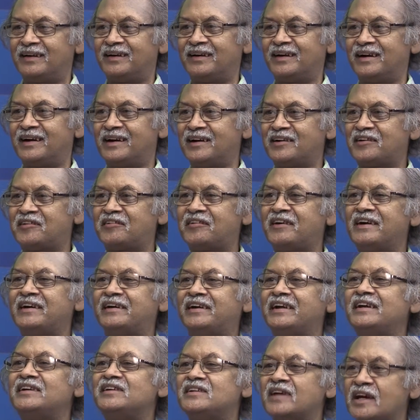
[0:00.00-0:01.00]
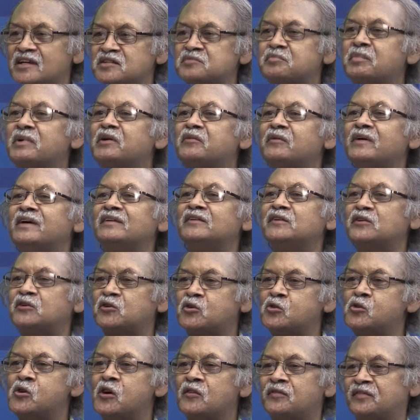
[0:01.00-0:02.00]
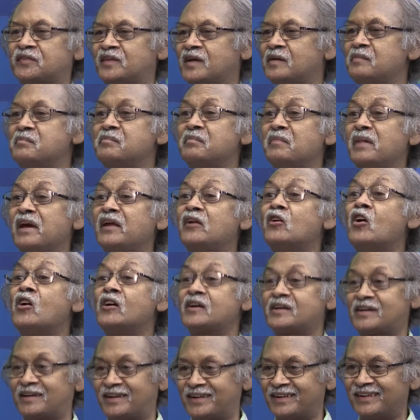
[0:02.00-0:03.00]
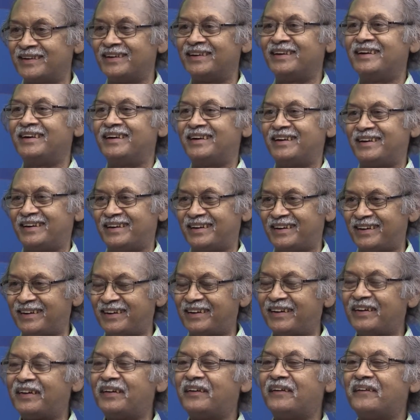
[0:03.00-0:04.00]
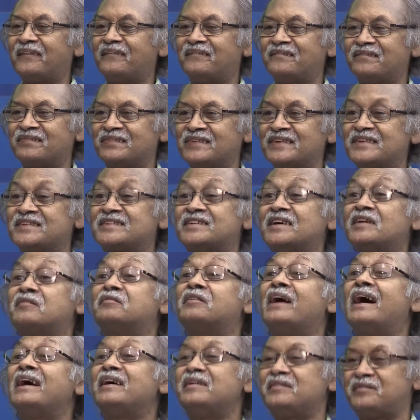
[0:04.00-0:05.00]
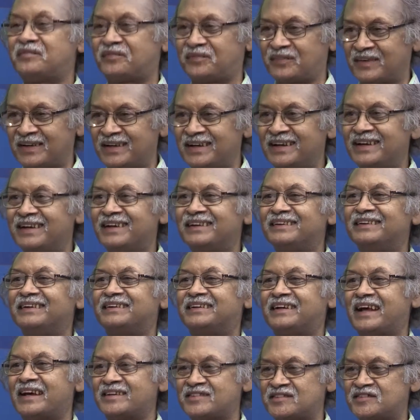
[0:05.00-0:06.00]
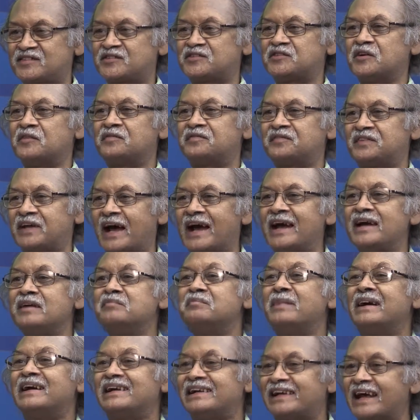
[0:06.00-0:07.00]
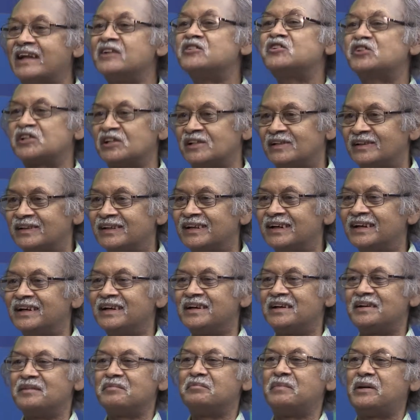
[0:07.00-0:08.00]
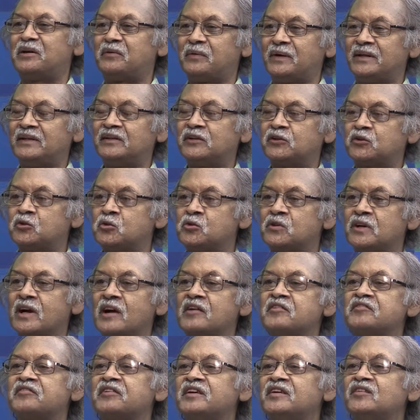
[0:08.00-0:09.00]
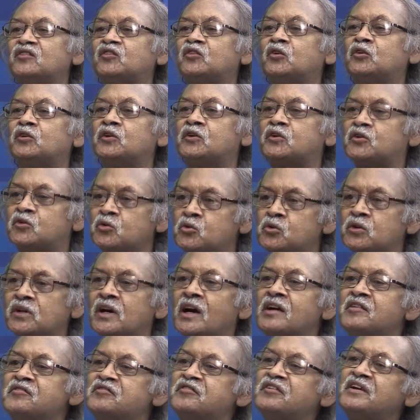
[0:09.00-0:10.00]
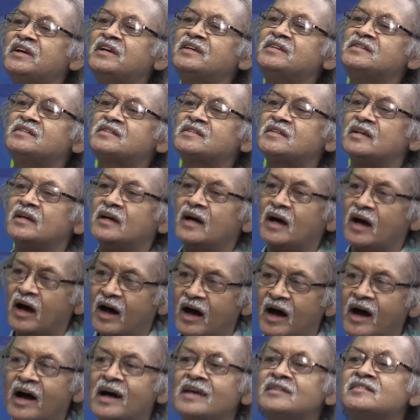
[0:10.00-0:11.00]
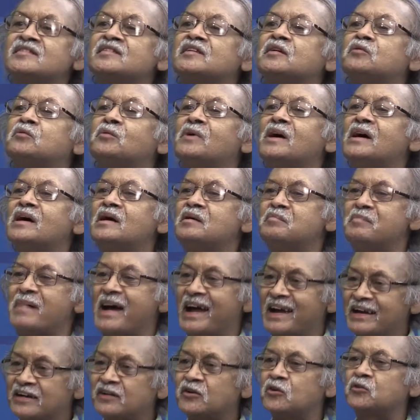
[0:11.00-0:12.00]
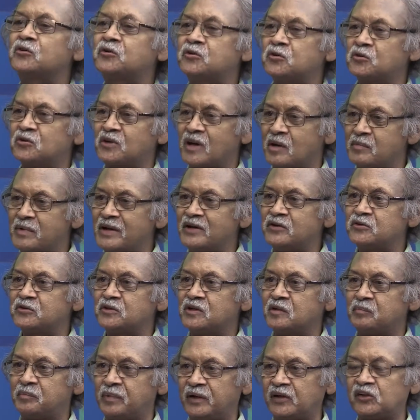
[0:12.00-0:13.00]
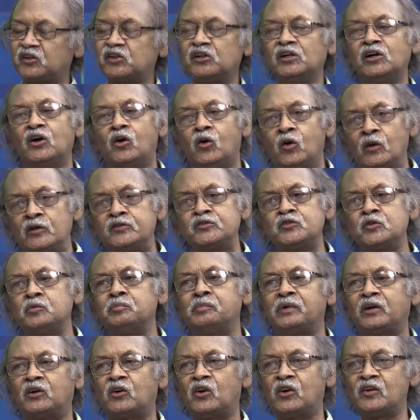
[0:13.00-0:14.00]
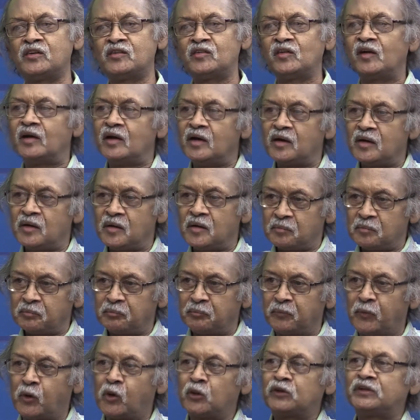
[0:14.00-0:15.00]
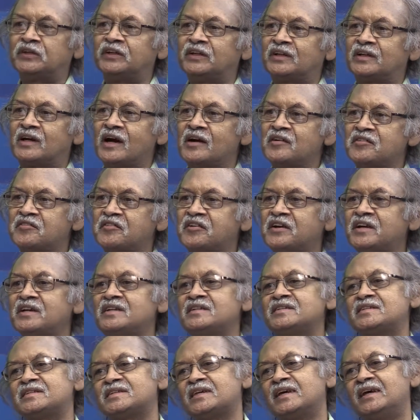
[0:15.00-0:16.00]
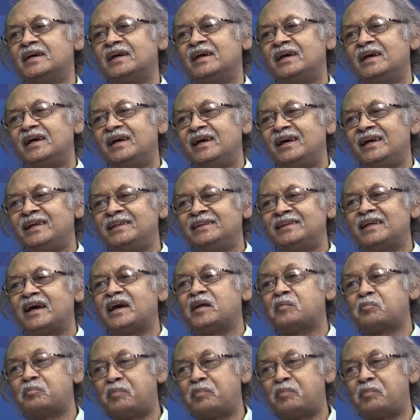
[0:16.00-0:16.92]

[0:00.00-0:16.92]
uh, treaty just between the two of them may not uh, survive the tests of time and tension between the two countries. So, the two countries asked the World Bank to come into the picture also because both the countries in their